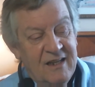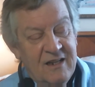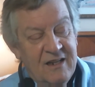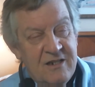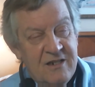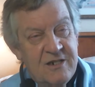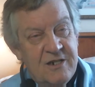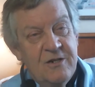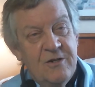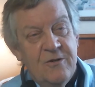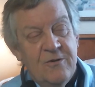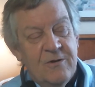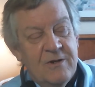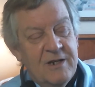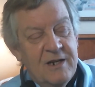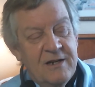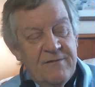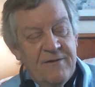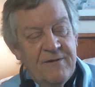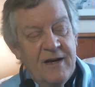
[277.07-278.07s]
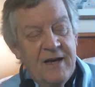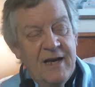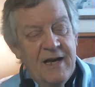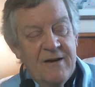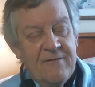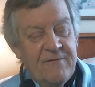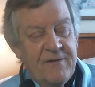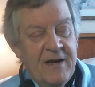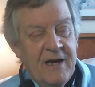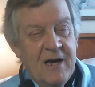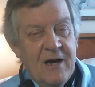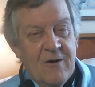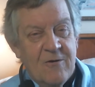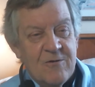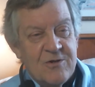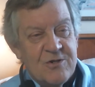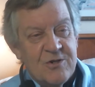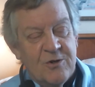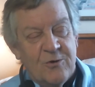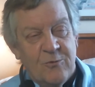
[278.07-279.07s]
2.5
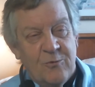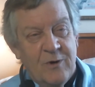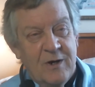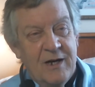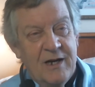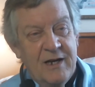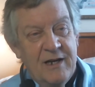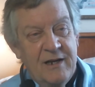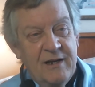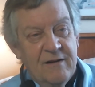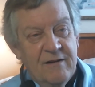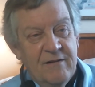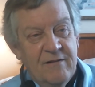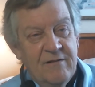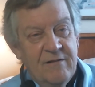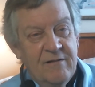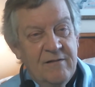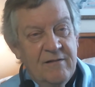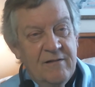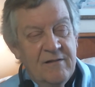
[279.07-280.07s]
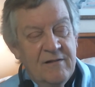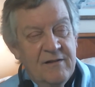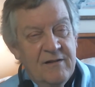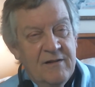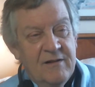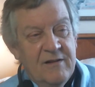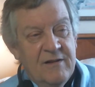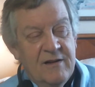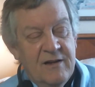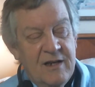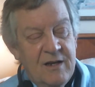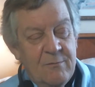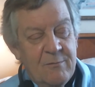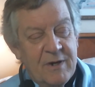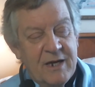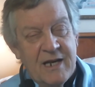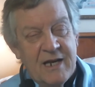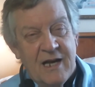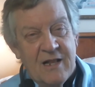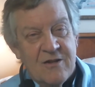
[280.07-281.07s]
hours away in
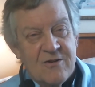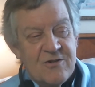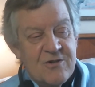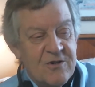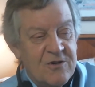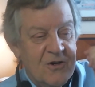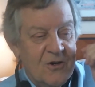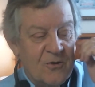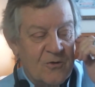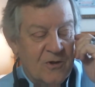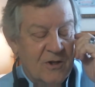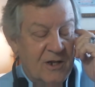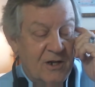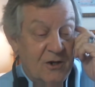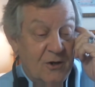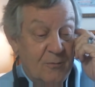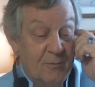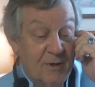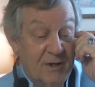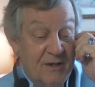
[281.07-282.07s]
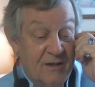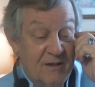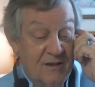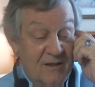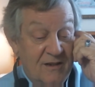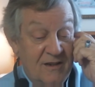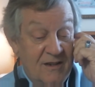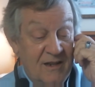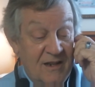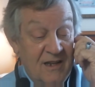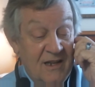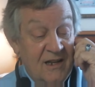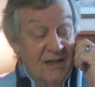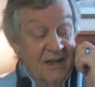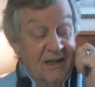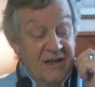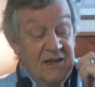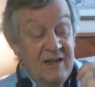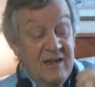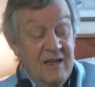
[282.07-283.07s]
McAlester, Oklahoma.
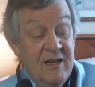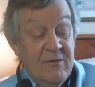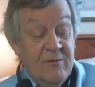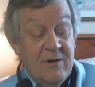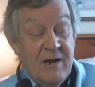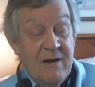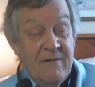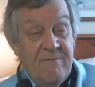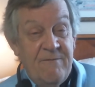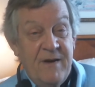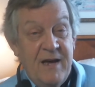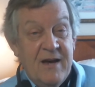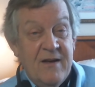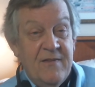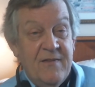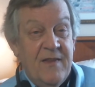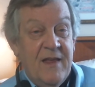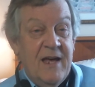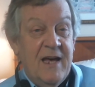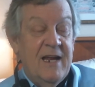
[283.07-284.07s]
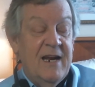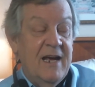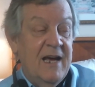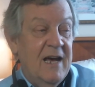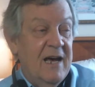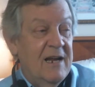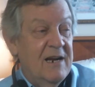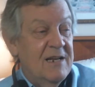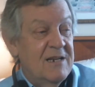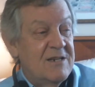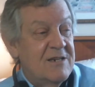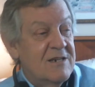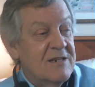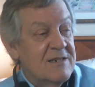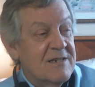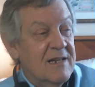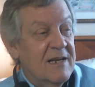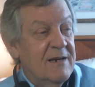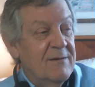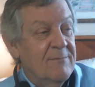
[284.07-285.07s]
And when I found that out, it's
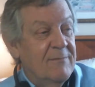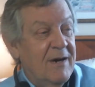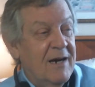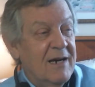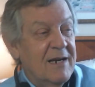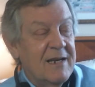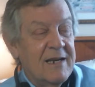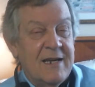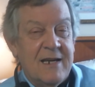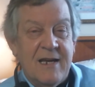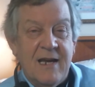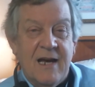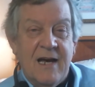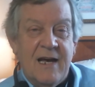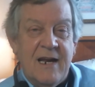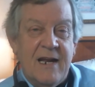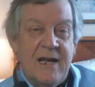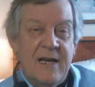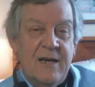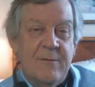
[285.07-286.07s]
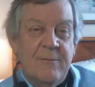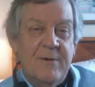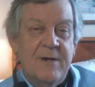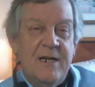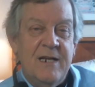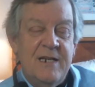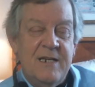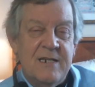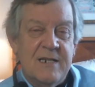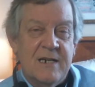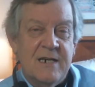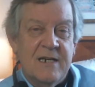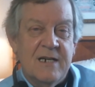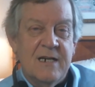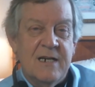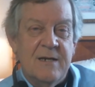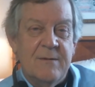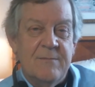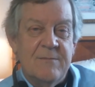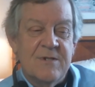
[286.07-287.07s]
just like, my God, how many
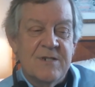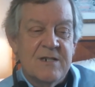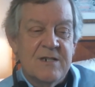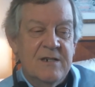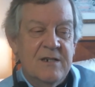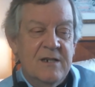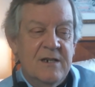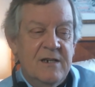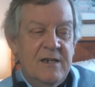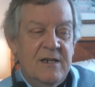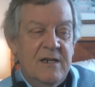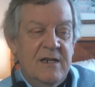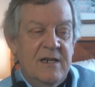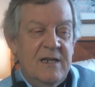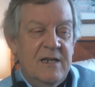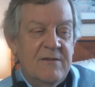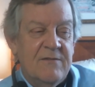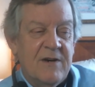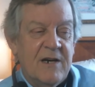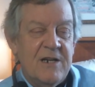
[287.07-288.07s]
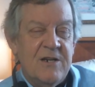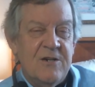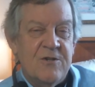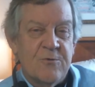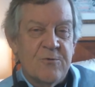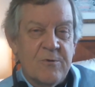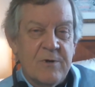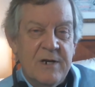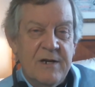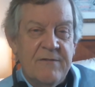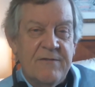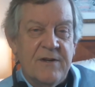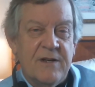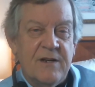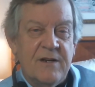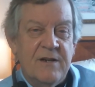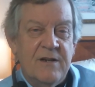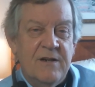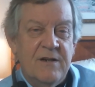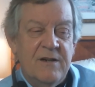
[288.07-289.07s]
times have I
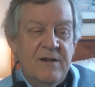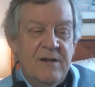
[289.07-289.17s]
driven